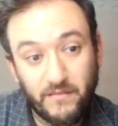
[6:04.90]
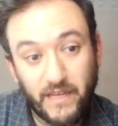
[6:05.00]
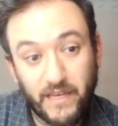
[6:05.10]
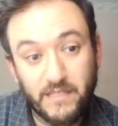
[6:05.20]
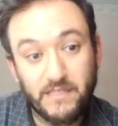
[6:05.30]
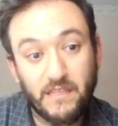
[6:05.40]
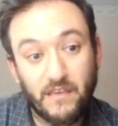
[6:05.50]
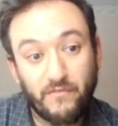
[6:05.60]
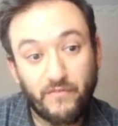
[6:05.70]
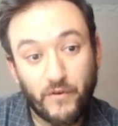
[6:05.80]
it's the
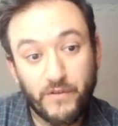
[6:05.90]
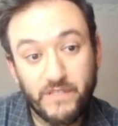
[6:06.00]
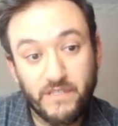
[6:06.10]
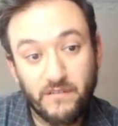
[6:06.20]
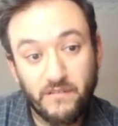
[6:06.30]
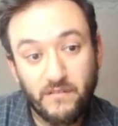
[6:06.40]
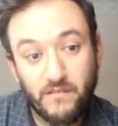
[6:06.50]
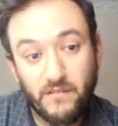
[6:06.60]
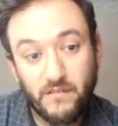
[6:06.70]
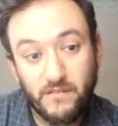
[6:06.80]
first
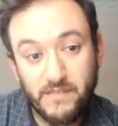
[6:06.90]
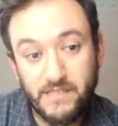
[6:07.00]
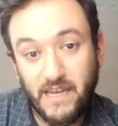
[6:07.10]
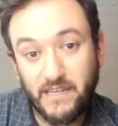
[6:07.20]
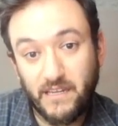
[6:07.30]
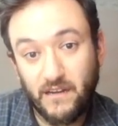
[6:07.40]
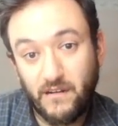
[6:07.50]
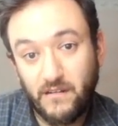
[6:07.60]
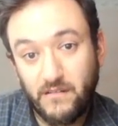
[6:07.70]
set here.